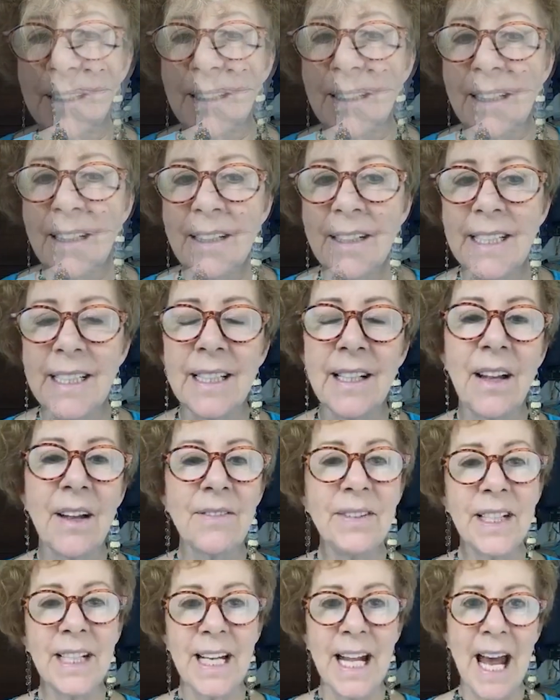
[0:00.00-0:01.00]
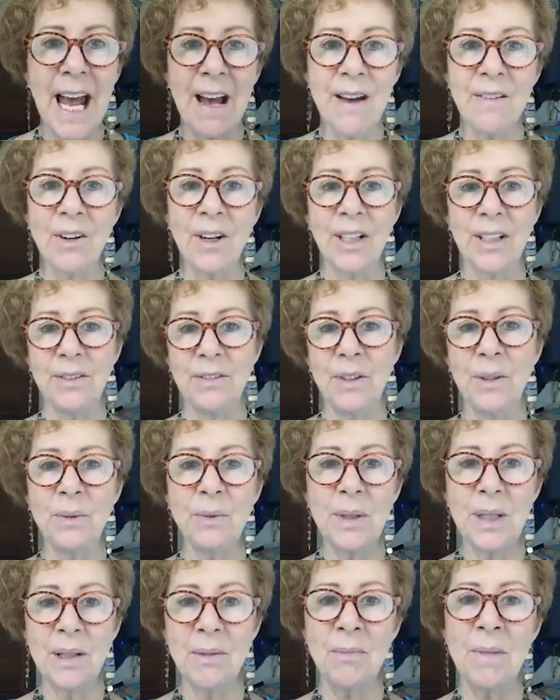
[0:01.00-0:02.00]
Oh, it's lovely to have all of you
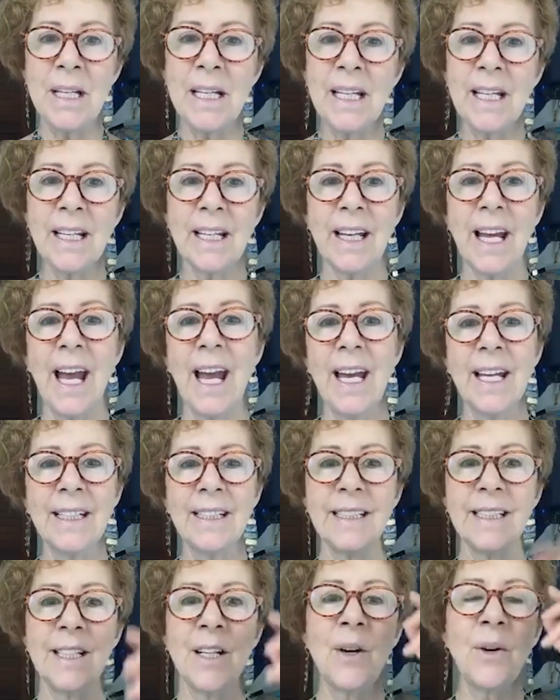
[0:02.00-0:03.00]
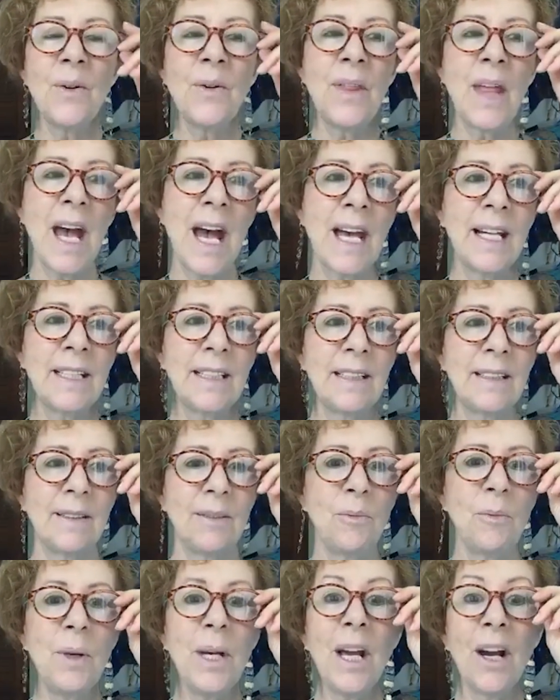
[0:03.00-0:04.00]
with me and know that
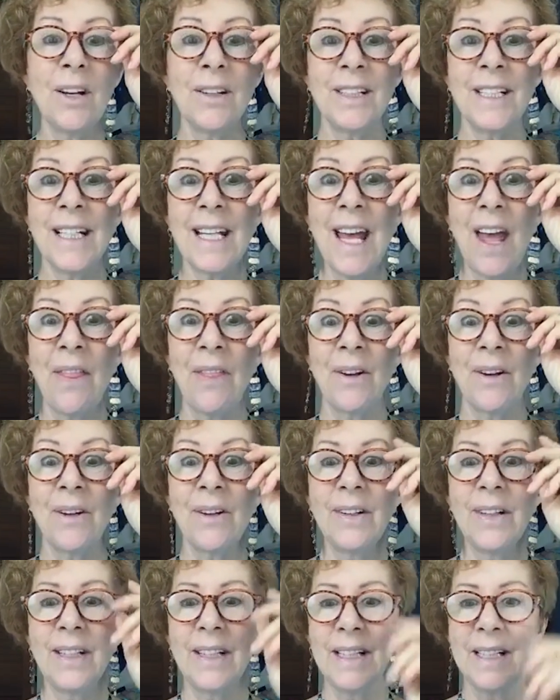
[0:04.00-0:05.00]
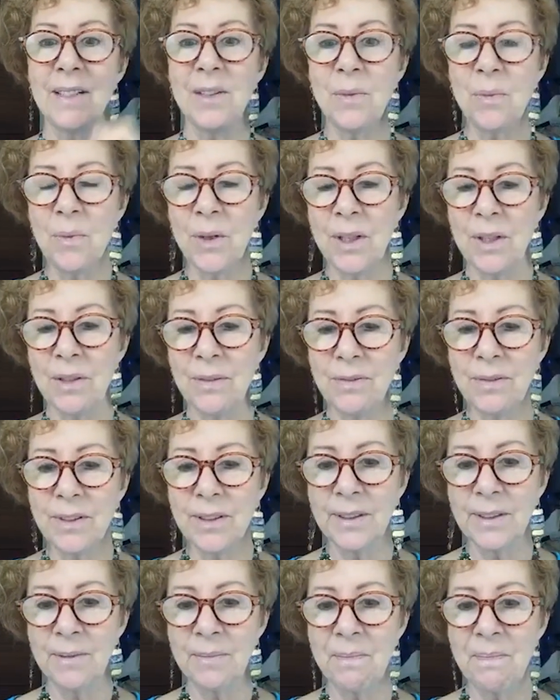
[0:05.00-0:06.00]
we are together in this
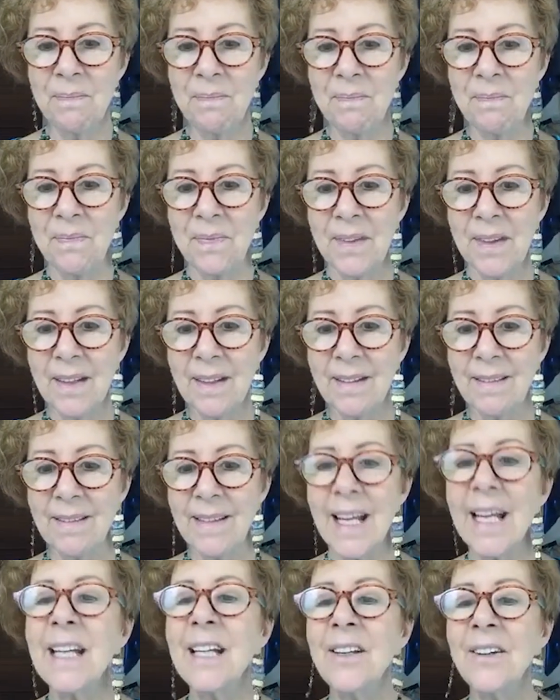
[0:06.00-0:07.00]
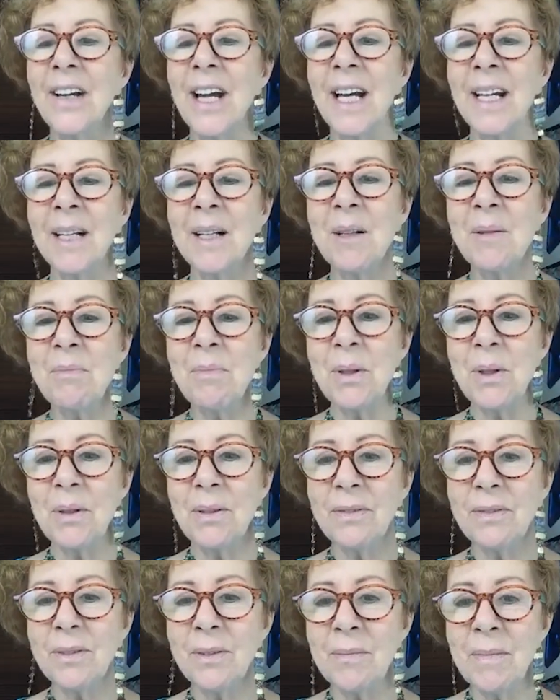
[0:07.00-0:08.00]
wonderful, thank you, Anna,
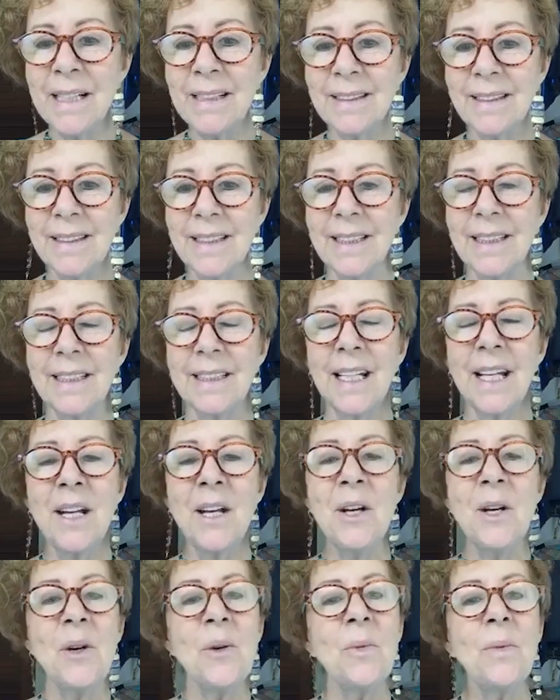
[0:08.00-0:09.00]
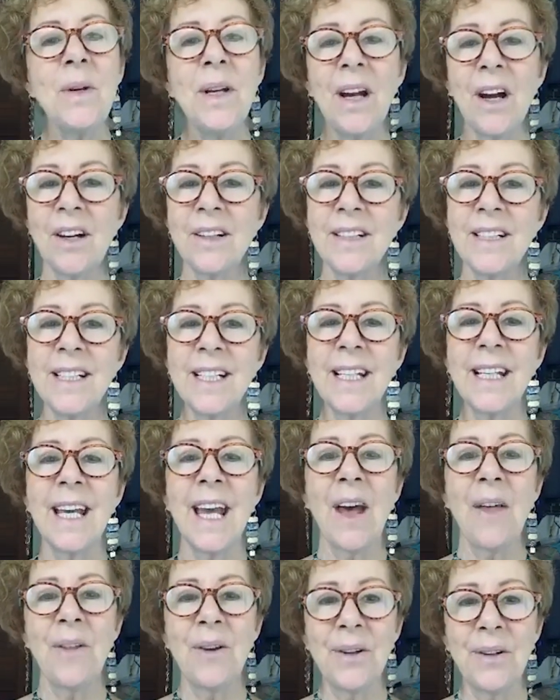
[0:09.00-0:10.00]
beautiful message. We are
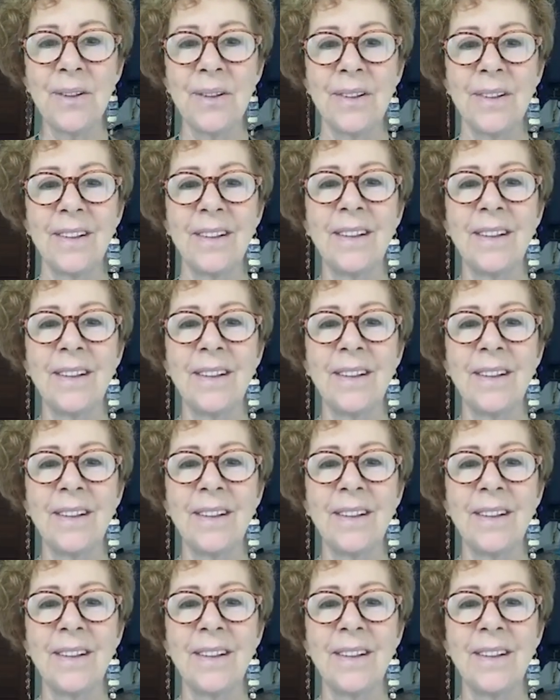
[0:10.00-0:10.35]
together